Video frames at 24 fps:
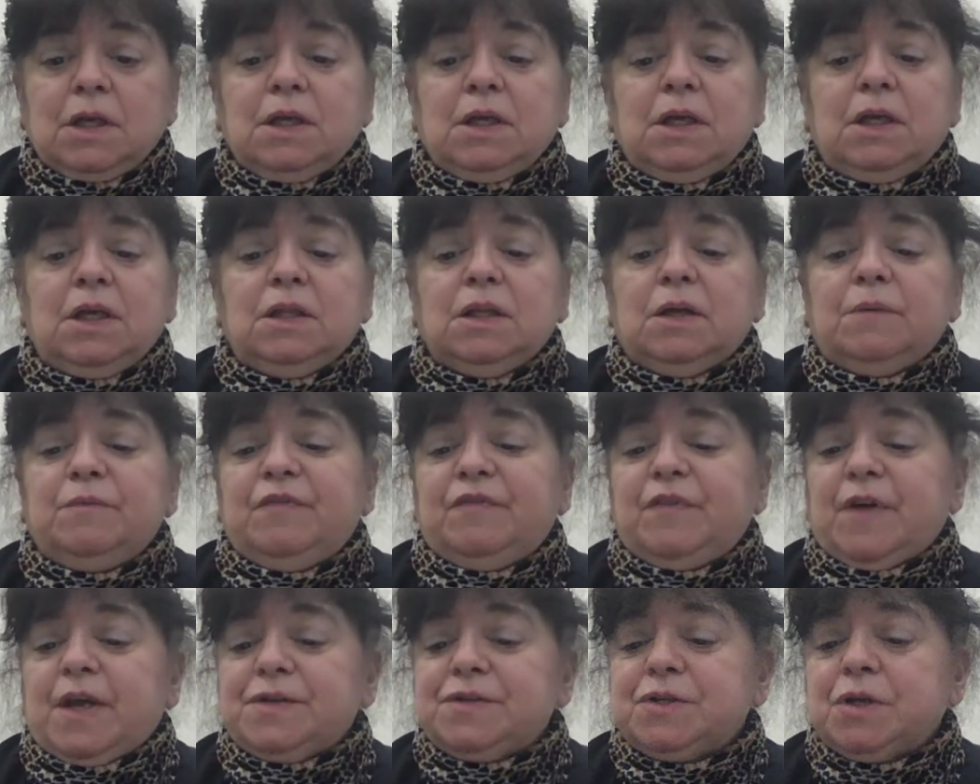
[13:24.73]
He loved
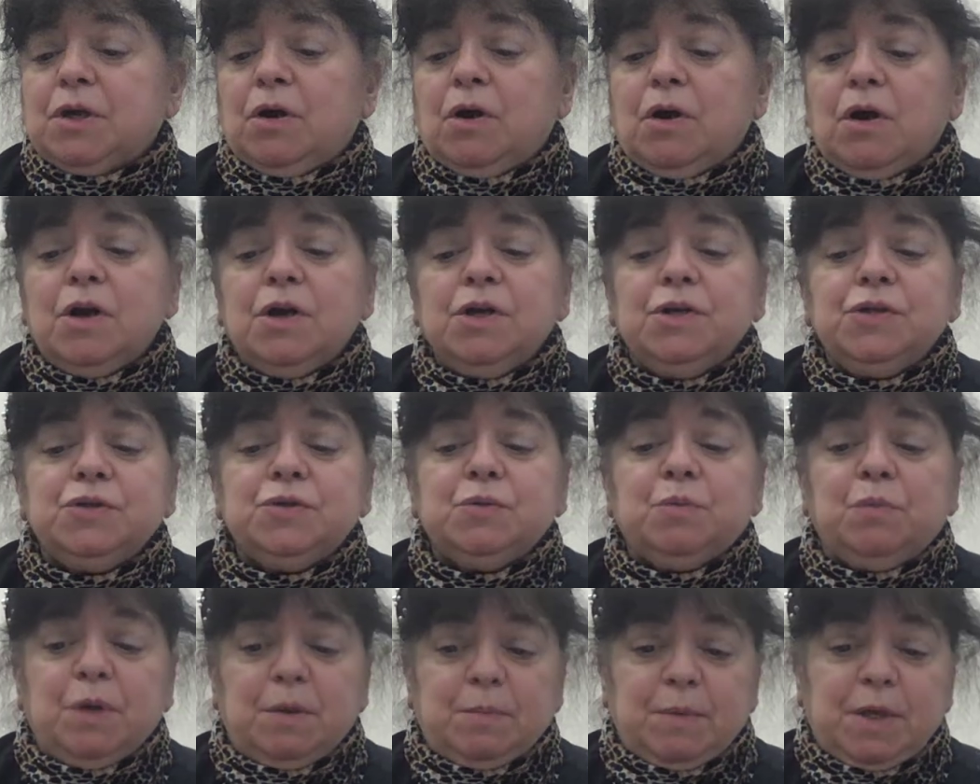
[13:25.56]
fast cars,
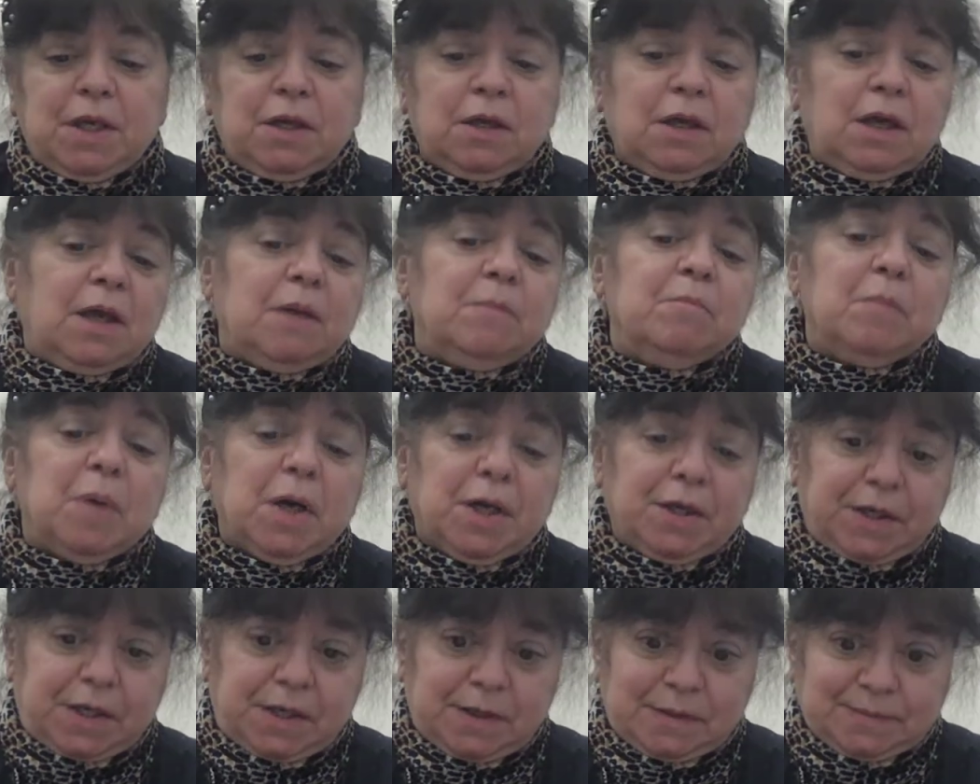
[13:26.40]
women, and
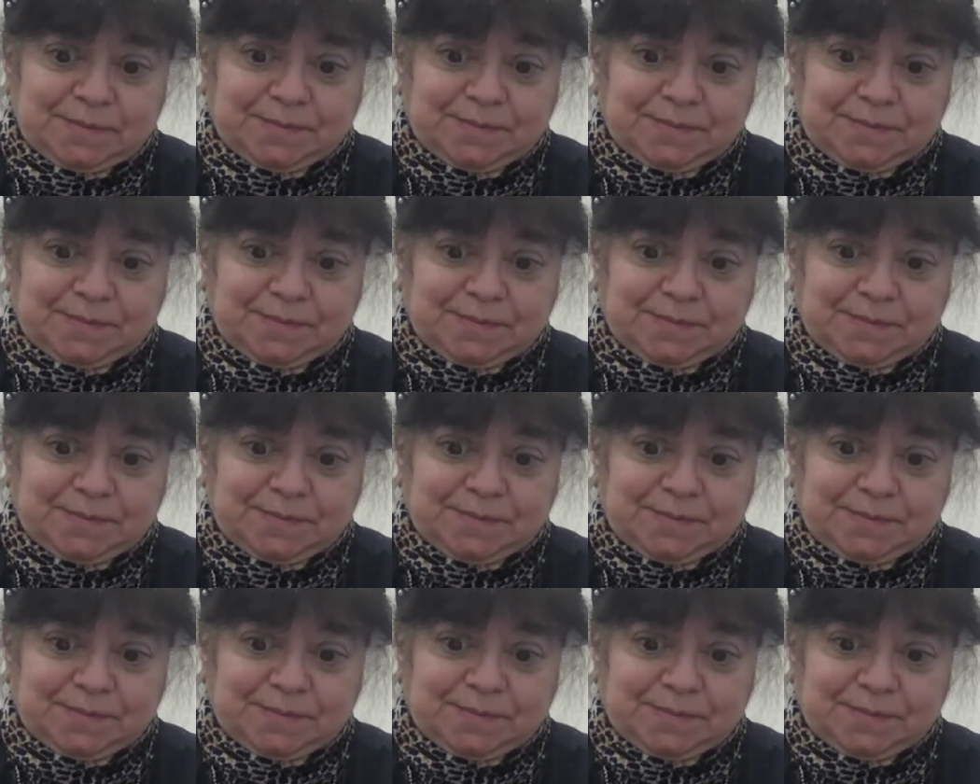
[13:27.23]
money.